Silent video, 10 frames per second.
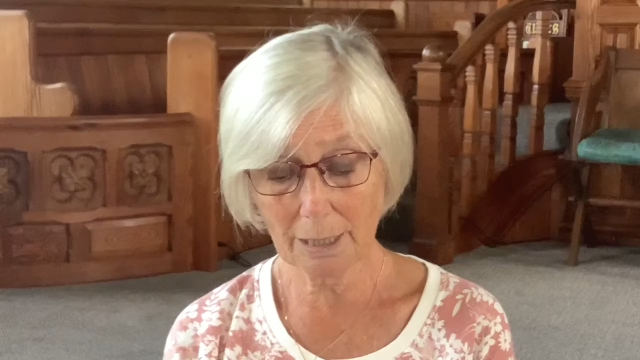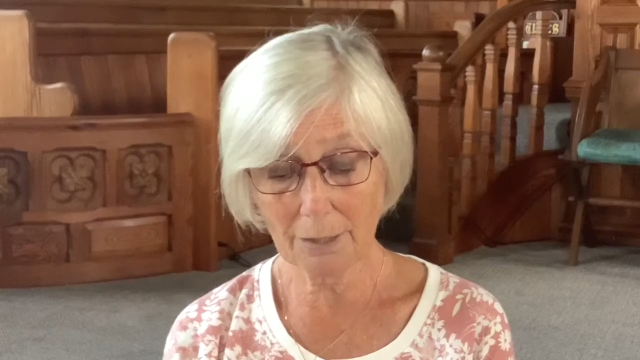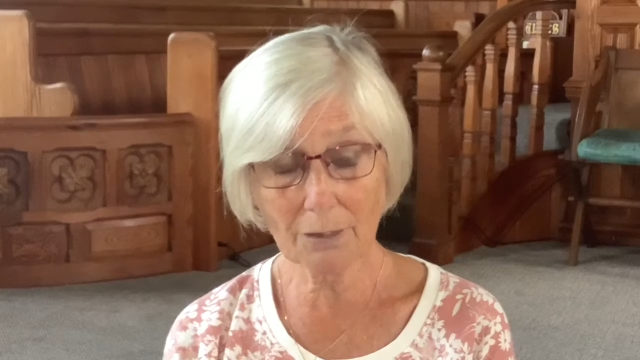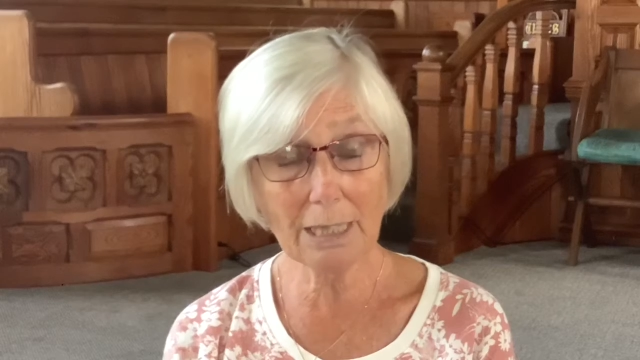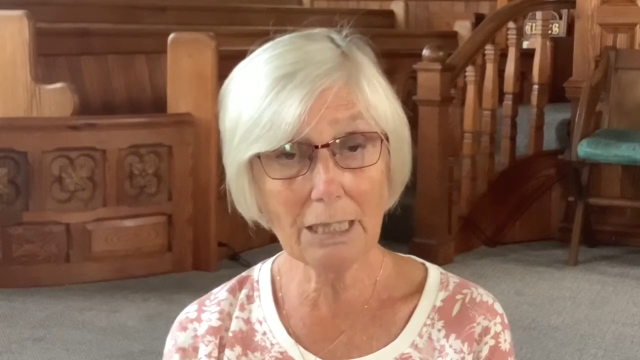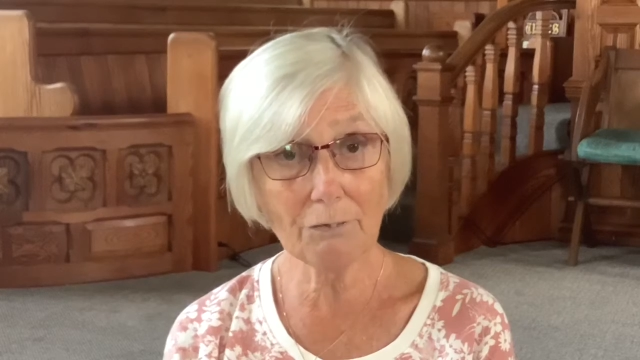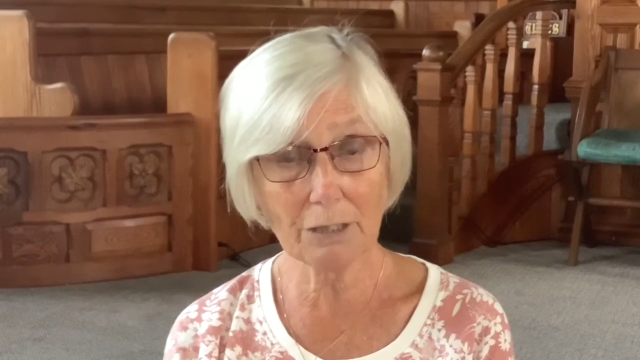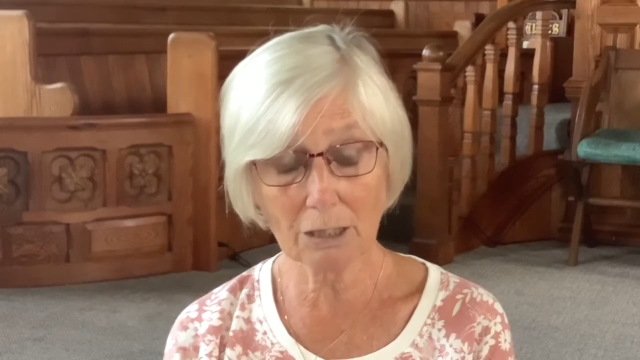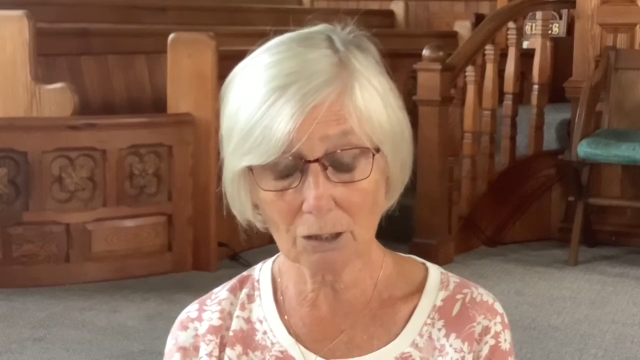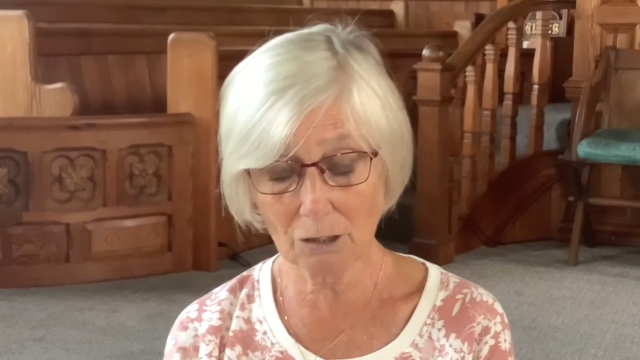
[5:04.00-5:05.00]
the
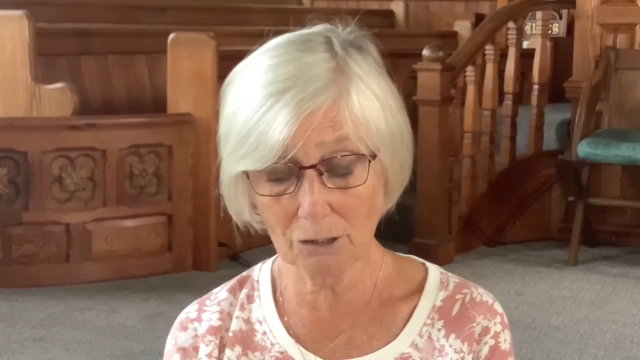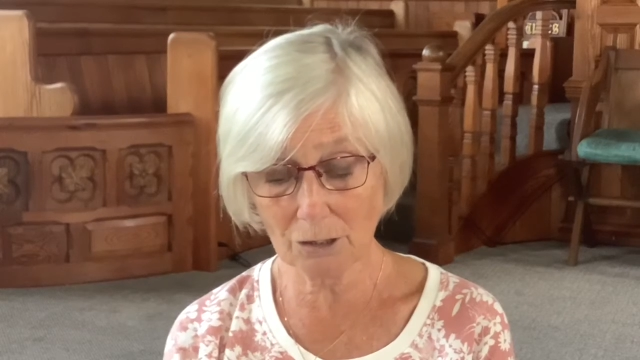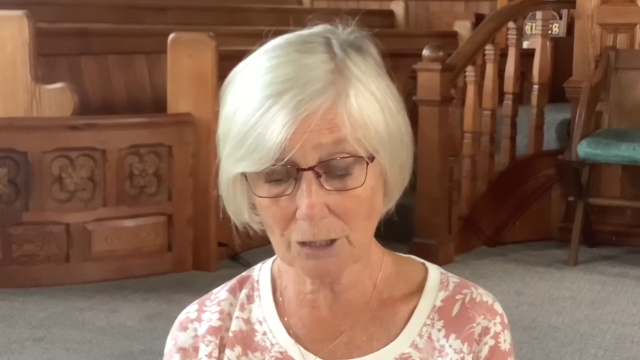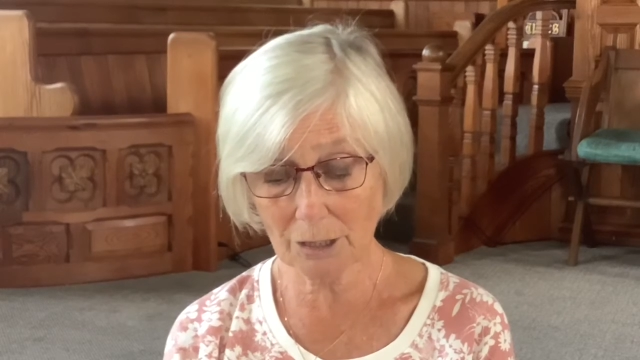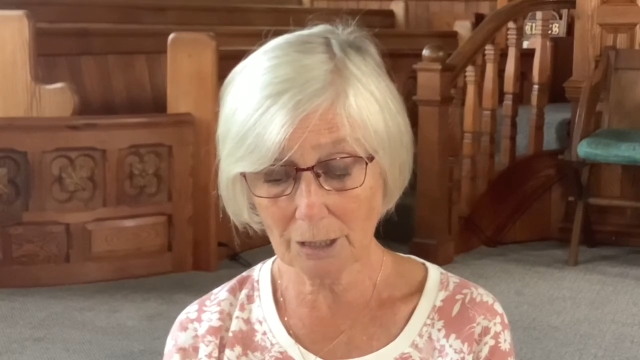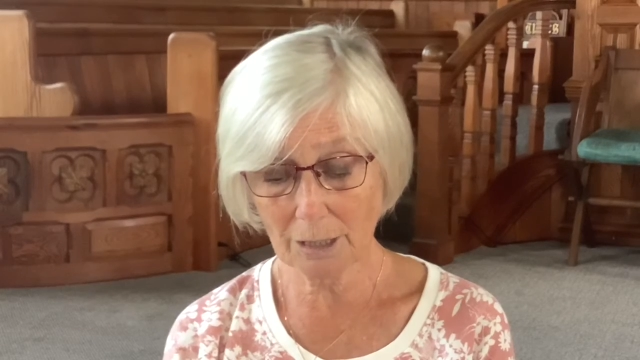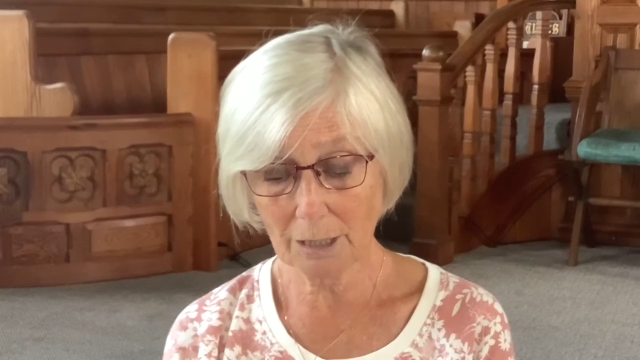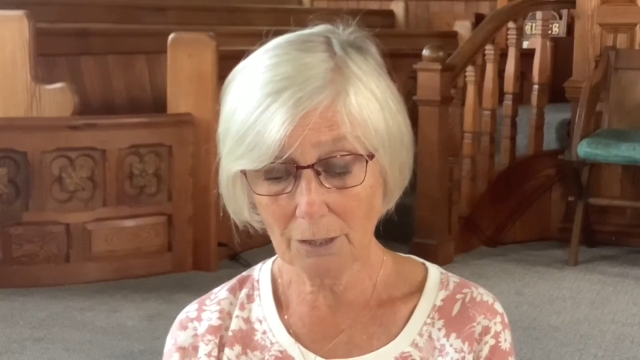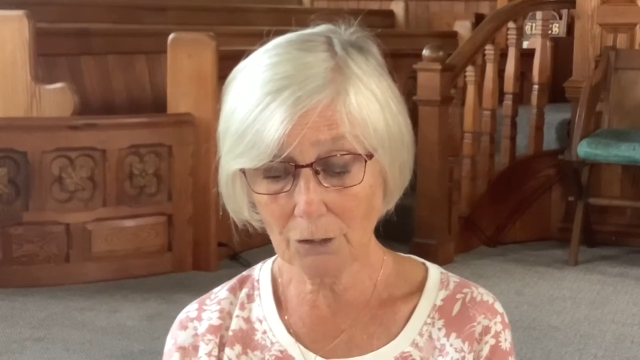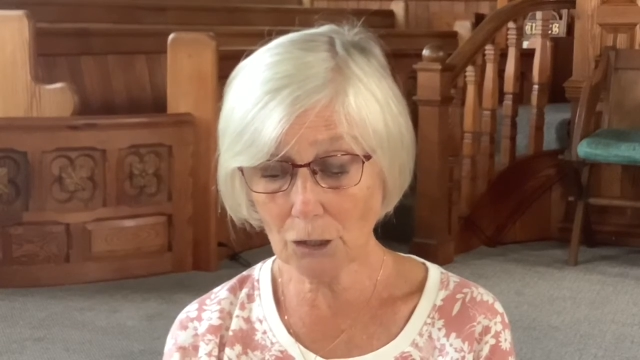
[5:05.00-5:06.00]
living God,
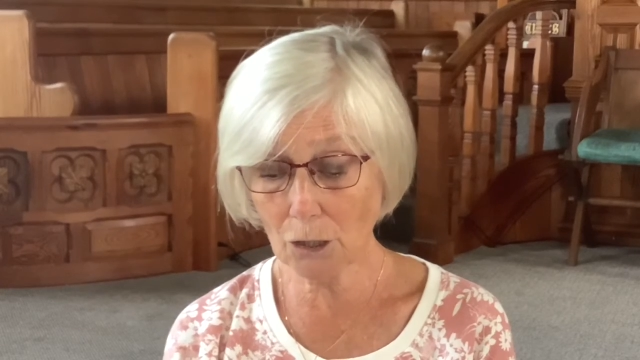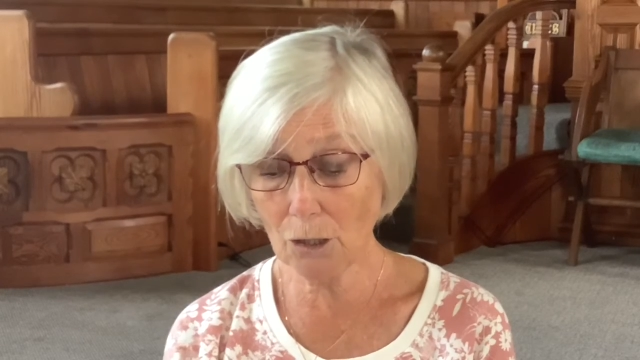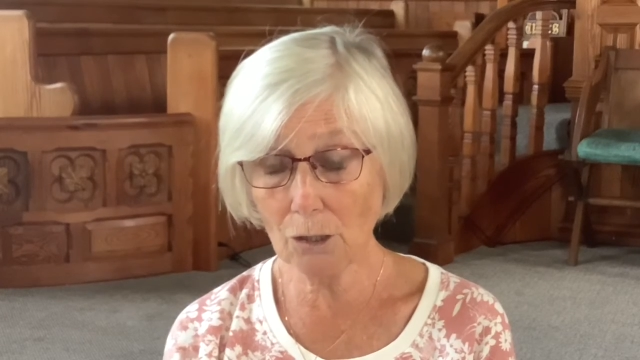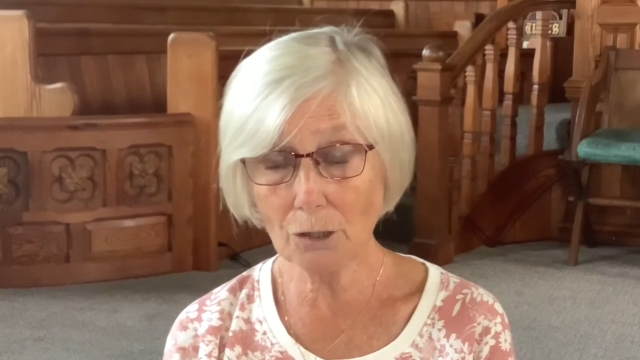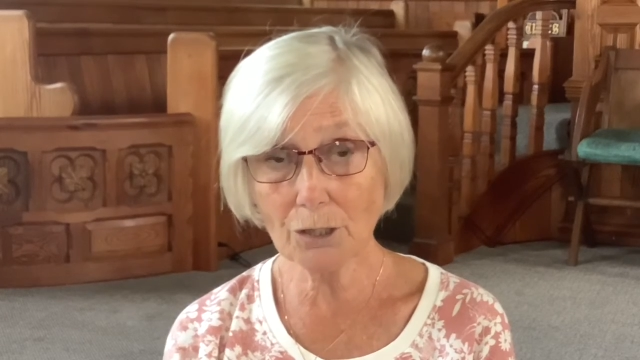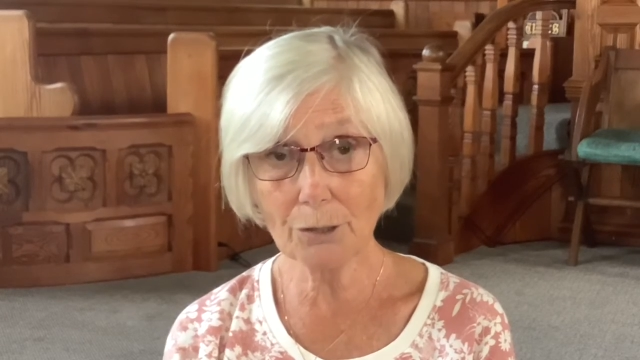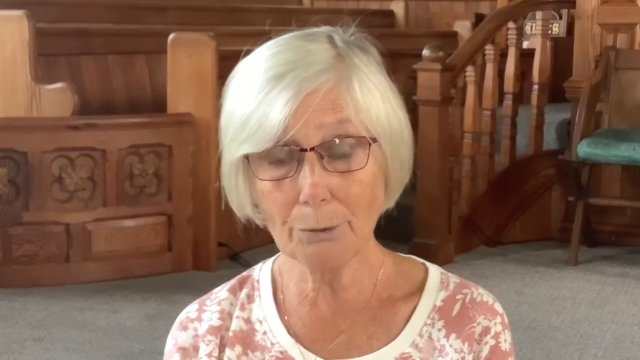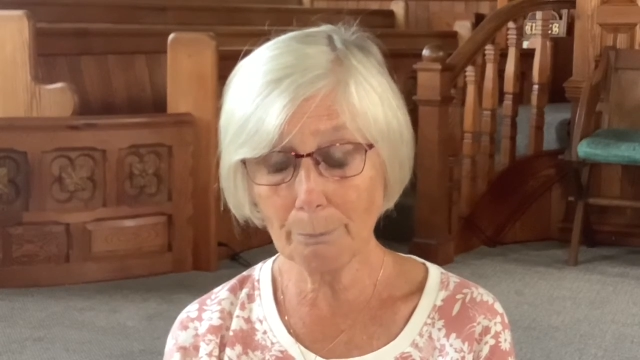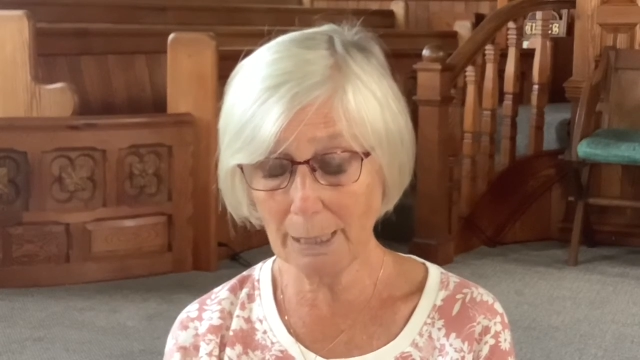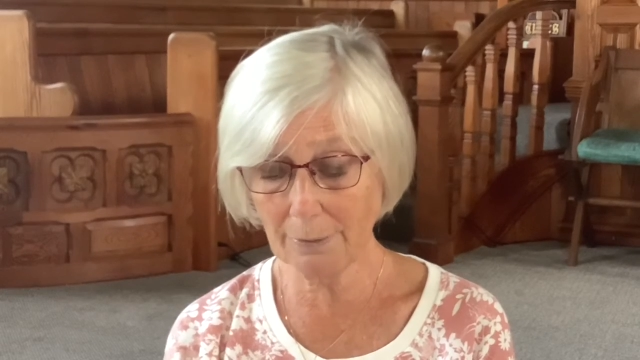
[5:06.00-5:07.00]
the God who
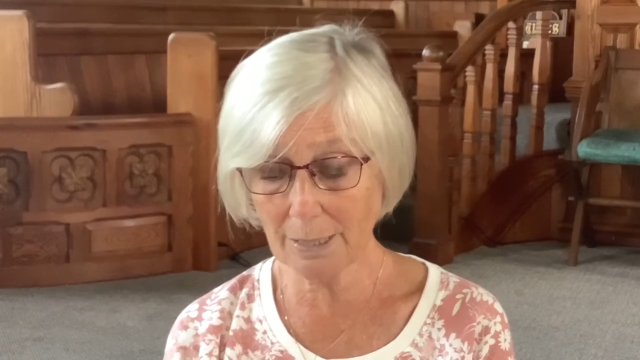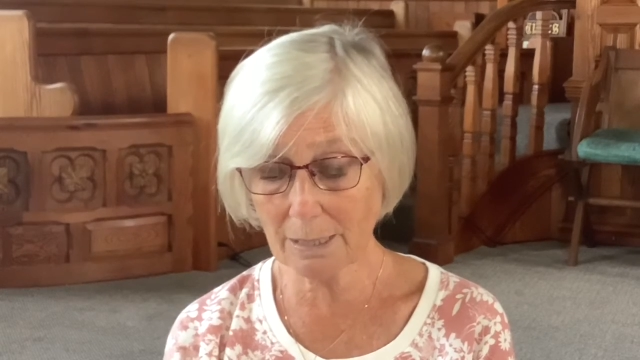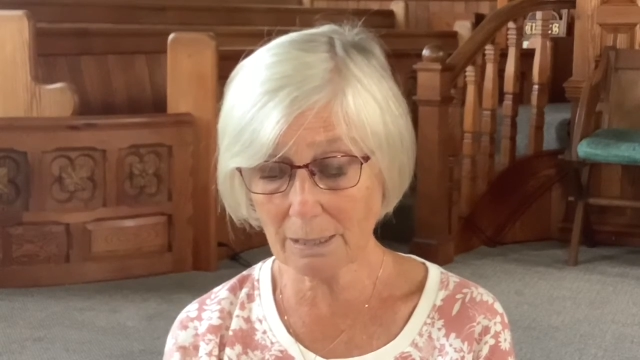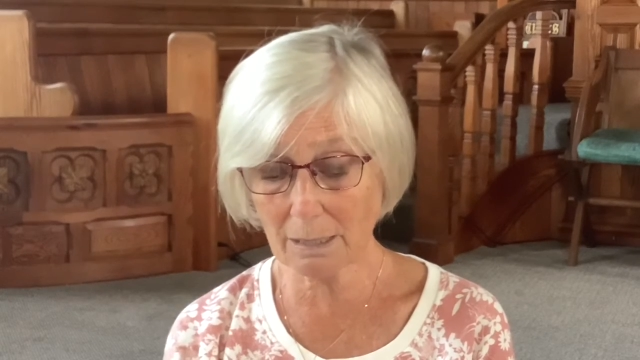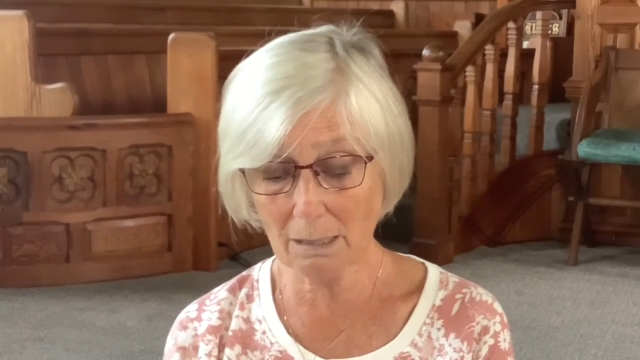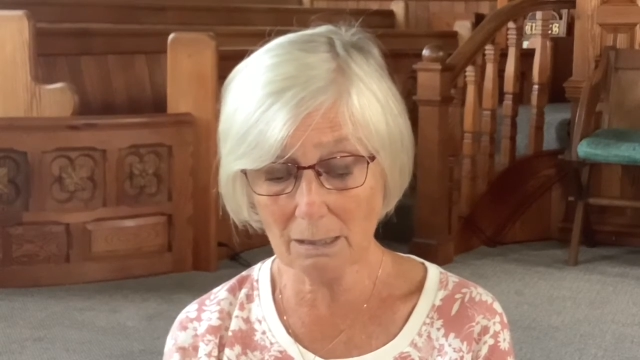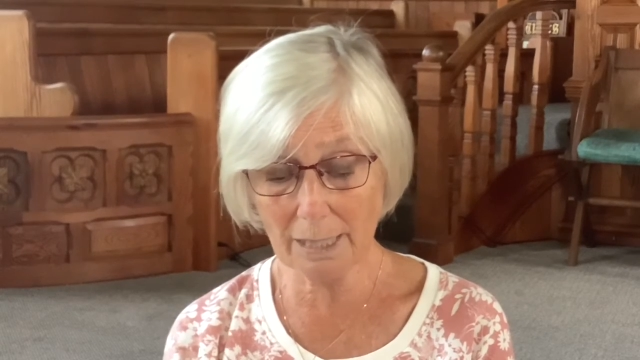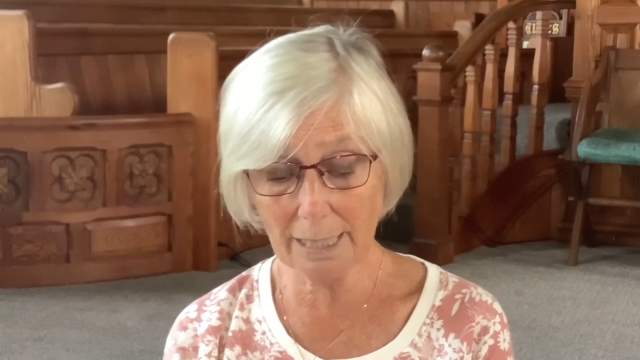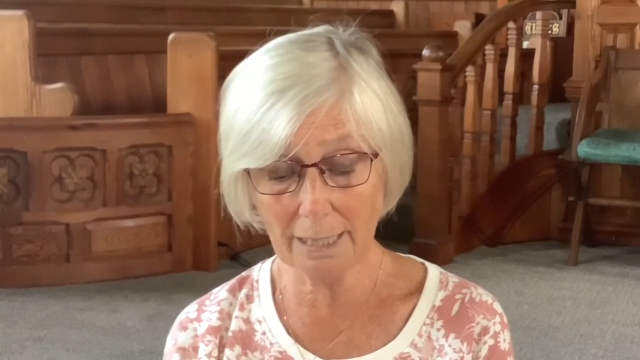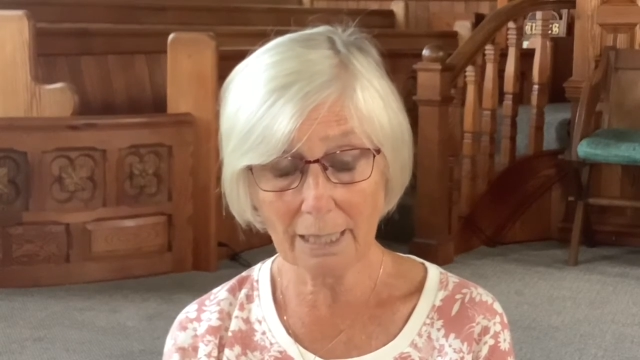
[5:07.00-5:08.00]
made the sky,